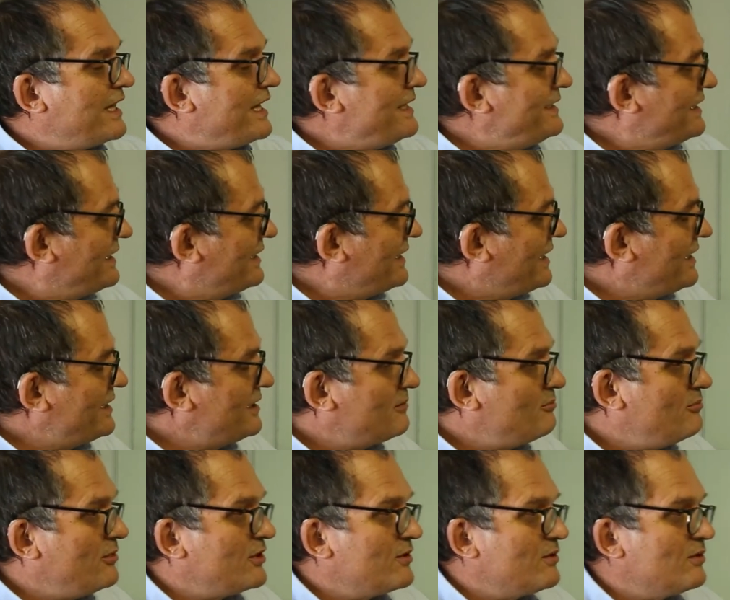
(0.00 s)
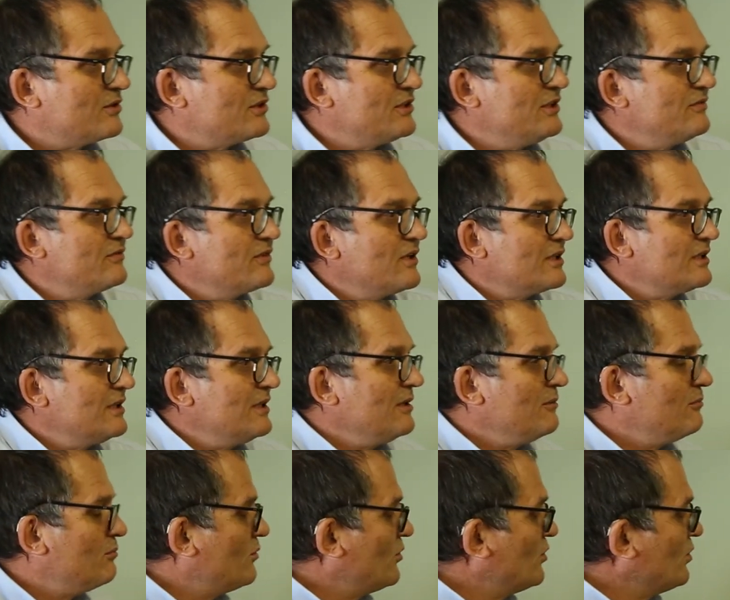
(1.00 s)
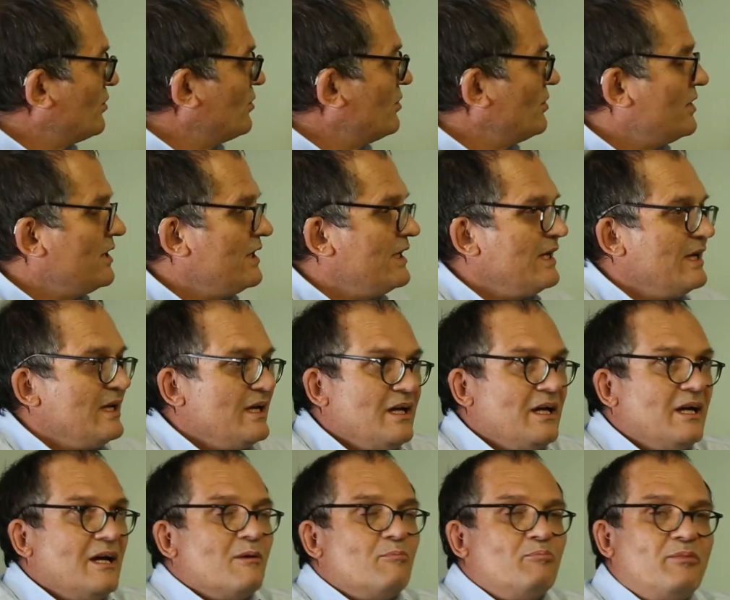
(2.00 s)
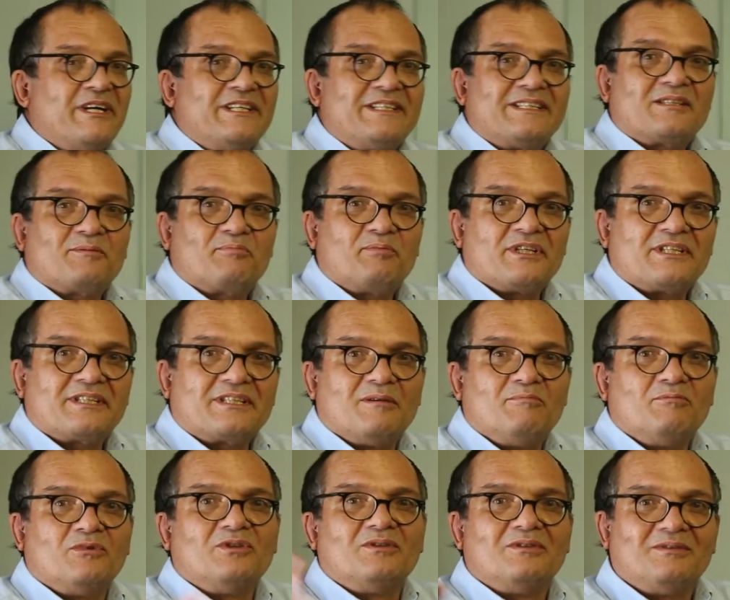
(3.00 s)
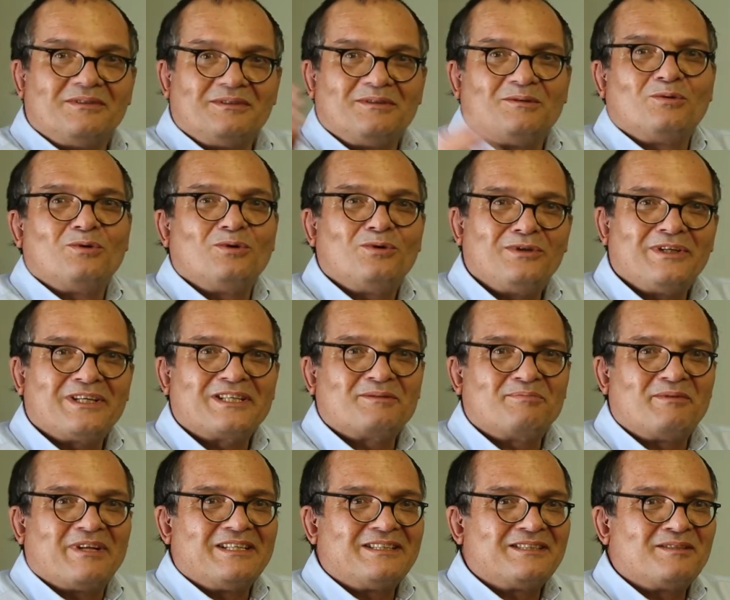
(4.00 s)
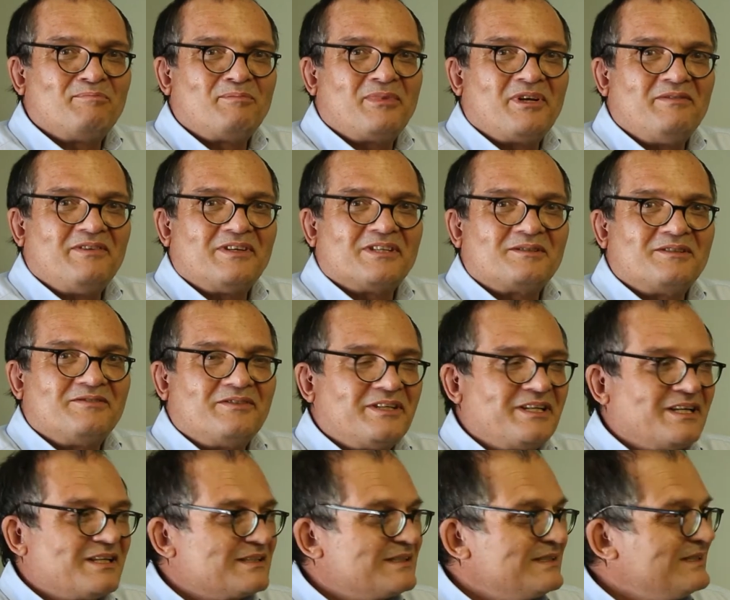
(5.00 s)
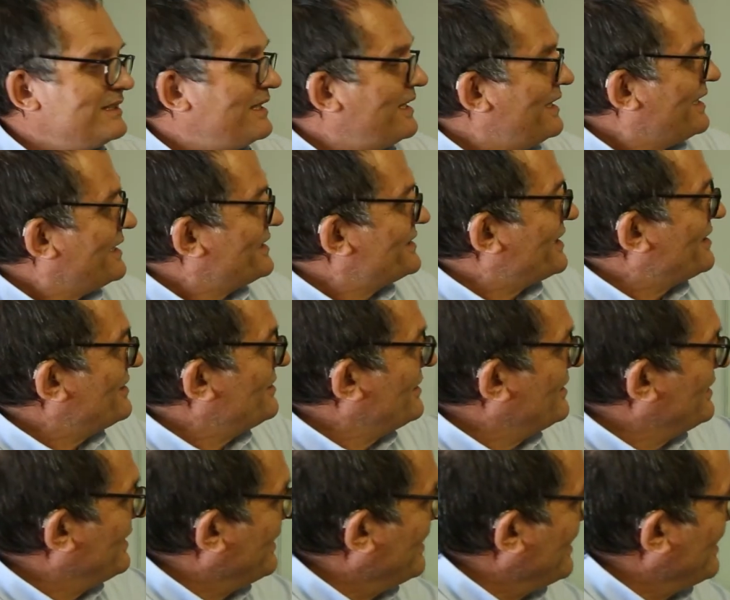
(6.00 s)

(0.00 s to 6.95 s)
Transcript: data rate because you've got more bits per symbol. All explained in previous videos. So